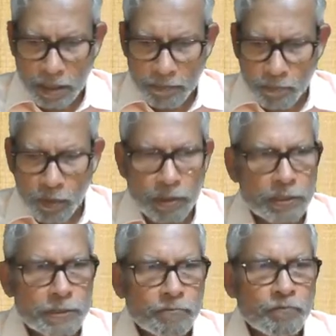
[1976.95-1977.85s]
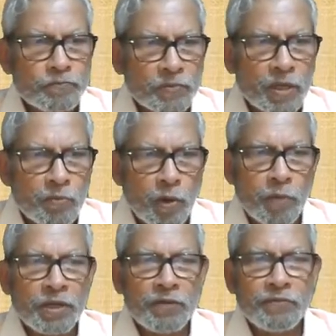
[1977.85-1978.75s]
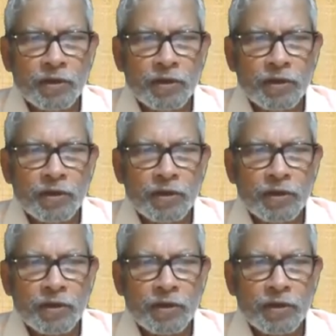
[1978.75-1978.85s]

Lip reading: employees provident